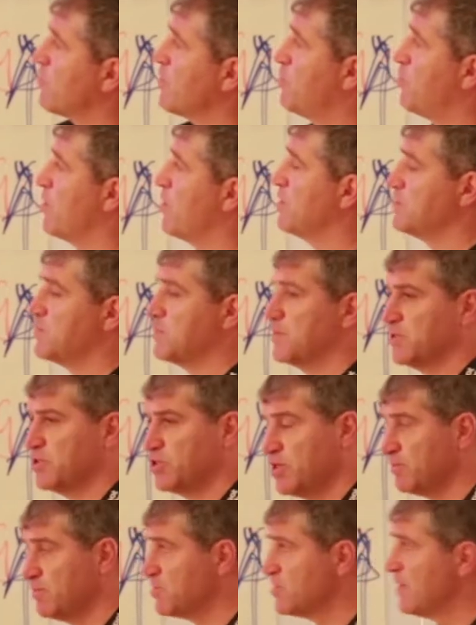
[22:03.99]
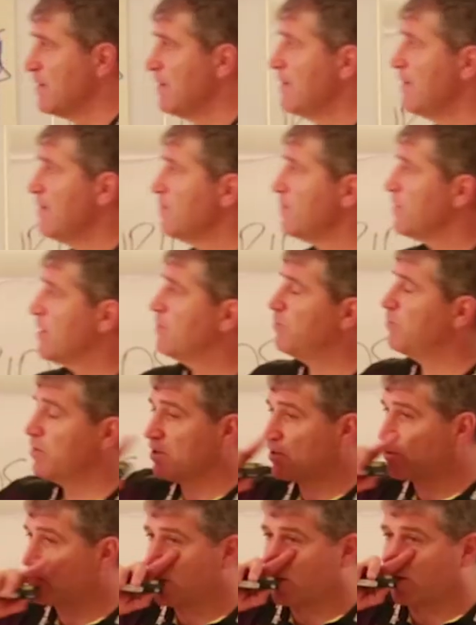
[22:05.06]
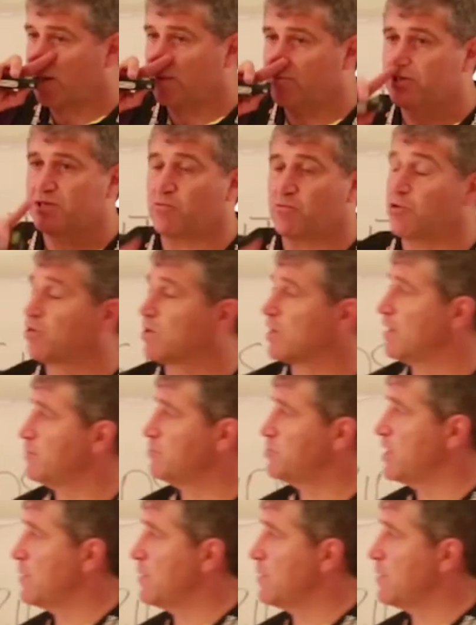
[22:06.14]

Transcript: three premierships, and been club, World Club